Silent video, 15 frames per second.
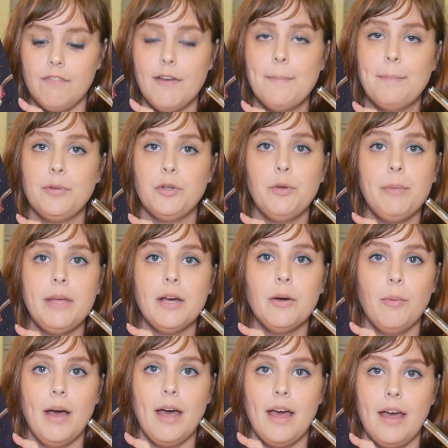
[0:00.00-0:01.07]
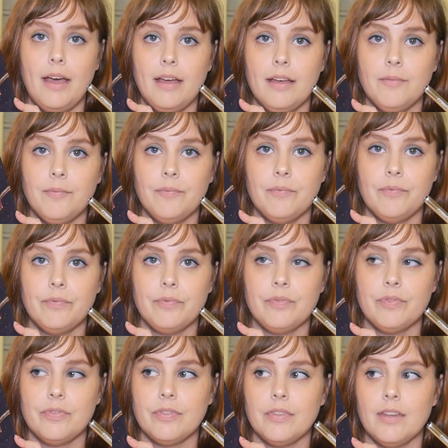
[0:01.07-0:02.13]
If it blew me away
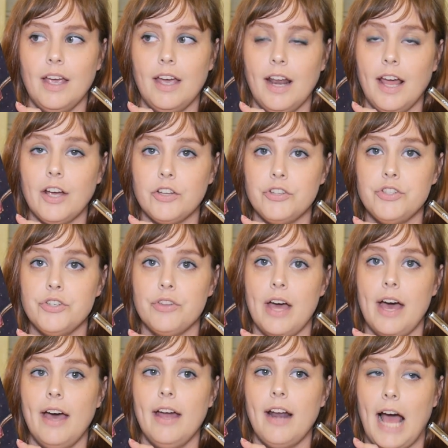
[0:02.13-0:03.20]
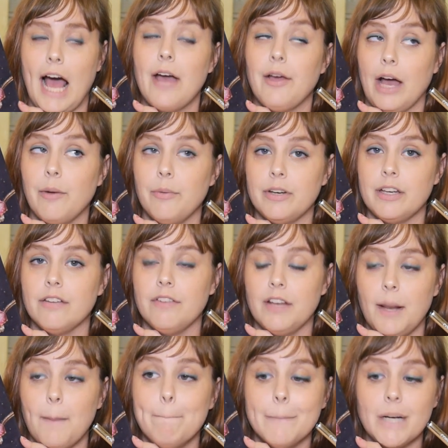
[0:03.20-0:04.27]
and I could do that, I would give
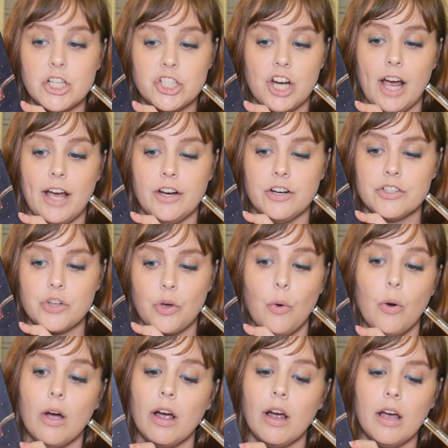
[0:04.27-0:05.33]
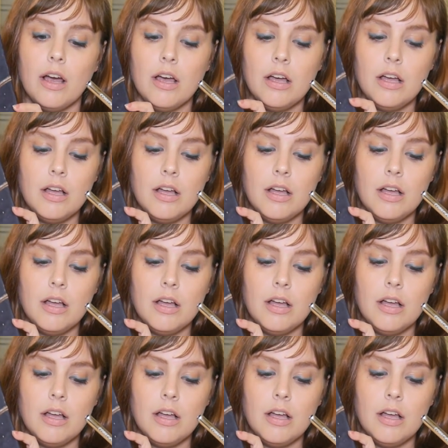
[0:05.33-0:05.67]
it a much higher score.